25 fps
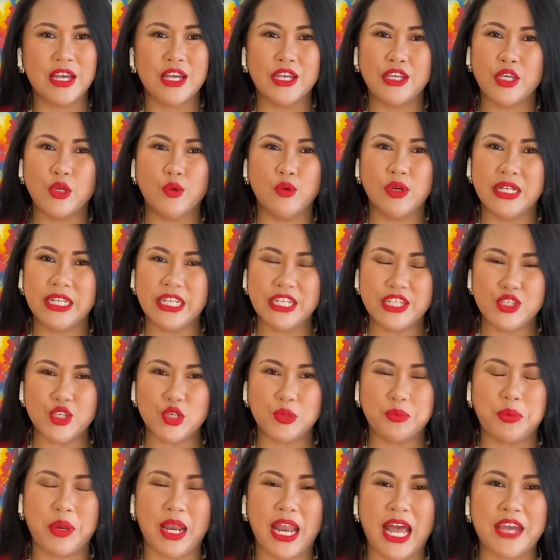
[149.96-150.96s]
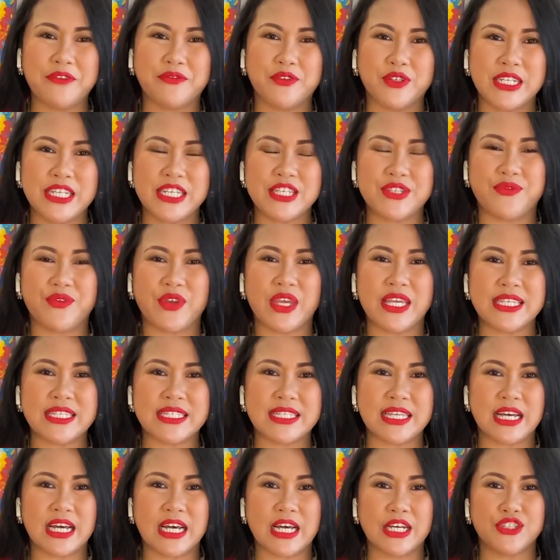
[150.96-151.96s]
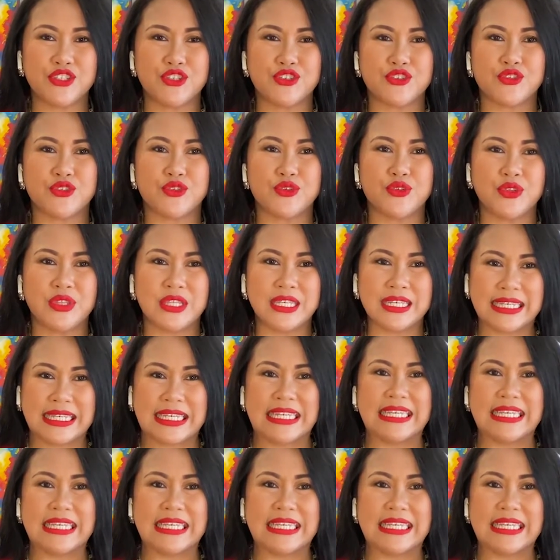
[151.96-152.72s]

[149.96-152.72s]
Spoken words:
You will need to apply for this visa through the